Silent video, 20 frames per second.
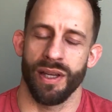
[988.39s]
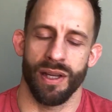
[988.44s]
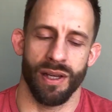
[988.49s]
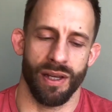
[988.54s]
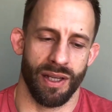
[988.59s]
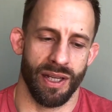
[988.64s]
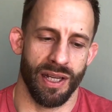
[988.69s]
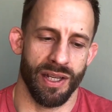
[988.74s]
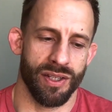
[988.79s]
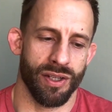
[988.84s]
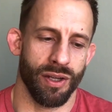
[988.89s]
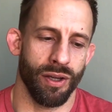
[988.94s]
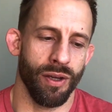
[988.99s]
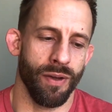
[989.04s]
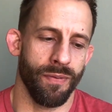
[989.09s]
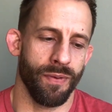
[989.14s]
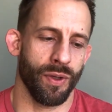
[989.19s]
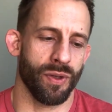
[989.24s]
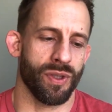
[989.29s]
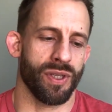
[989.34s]
Okay, so
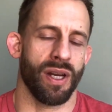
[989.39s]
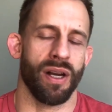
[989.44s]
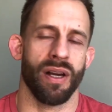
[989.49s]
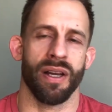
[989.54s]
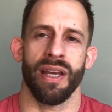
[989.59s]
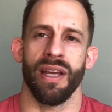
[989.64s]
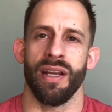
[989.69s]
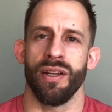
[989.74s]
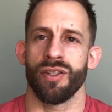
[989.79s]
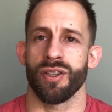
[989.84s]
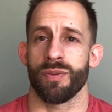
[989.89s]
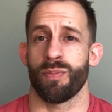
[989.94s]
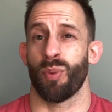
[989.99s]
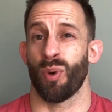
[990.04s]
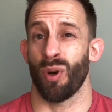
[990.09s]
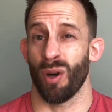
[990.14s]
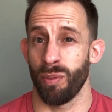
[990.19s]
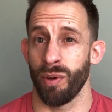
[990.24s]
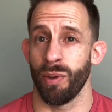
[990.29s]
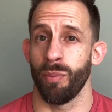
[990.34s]
if you're targeting just
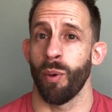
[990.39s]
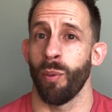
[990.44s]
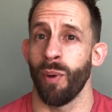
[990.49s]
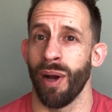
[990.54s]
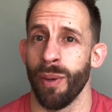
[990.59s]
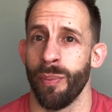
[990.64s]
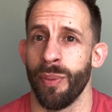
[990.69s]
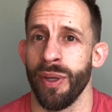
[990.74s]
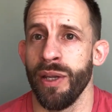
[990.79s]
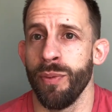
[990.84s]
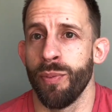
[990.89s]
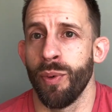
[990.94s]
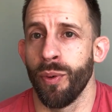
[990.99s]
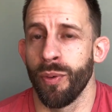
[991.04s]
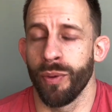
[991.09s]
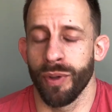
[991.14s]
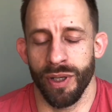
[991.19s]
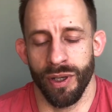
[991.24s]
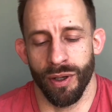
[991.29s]
problem-aware people,